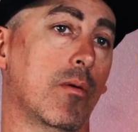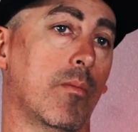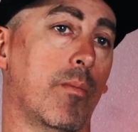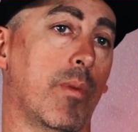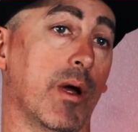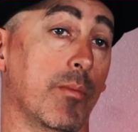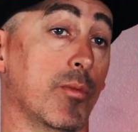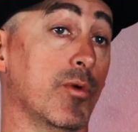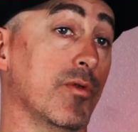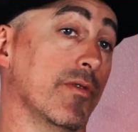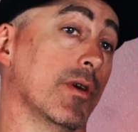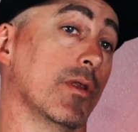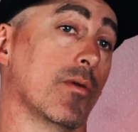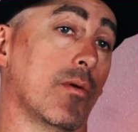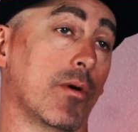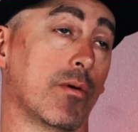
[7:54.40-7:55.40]
by
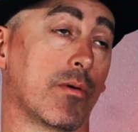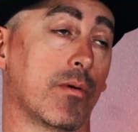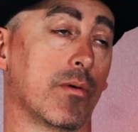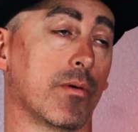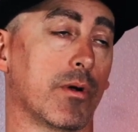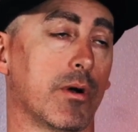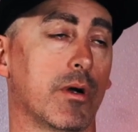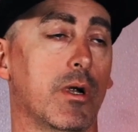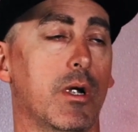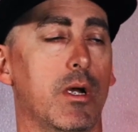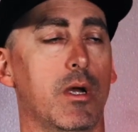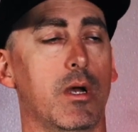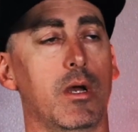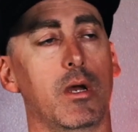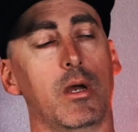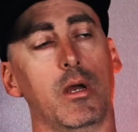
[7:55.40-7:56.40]
moving the oil cooler.
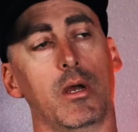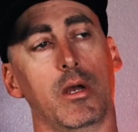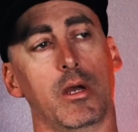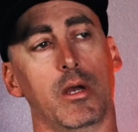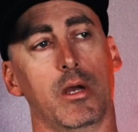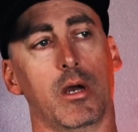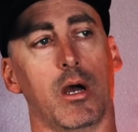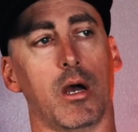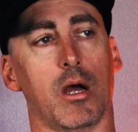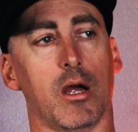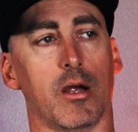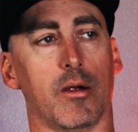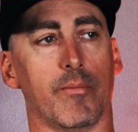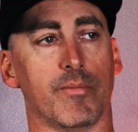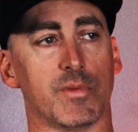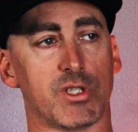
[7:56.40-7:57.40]

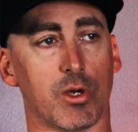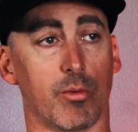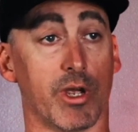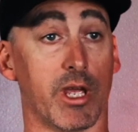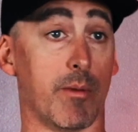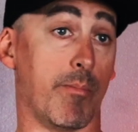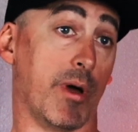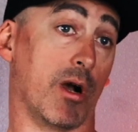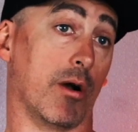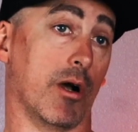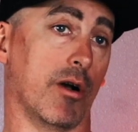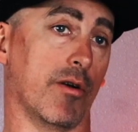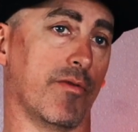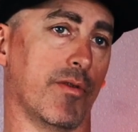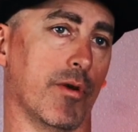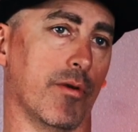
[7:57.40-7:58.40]
So we'll get better
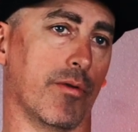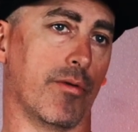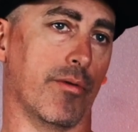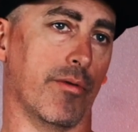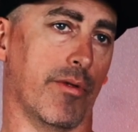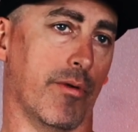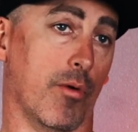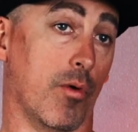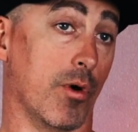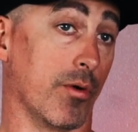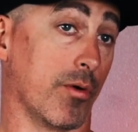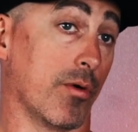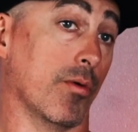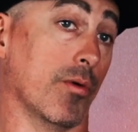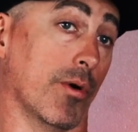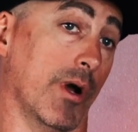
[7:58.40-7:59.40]
airflow through the oil
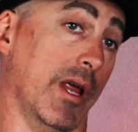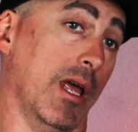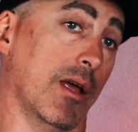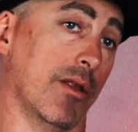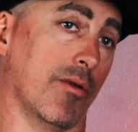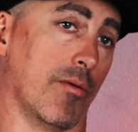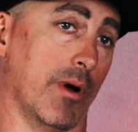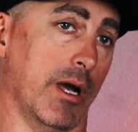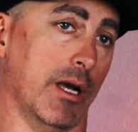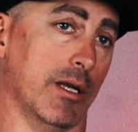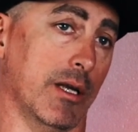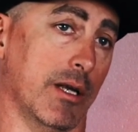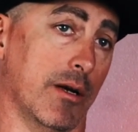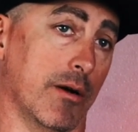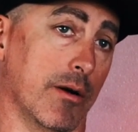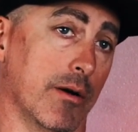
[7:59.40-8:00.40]
cooler and the
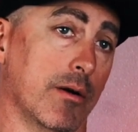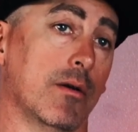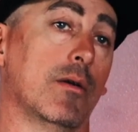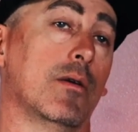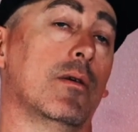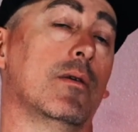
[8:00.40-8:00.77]
radiator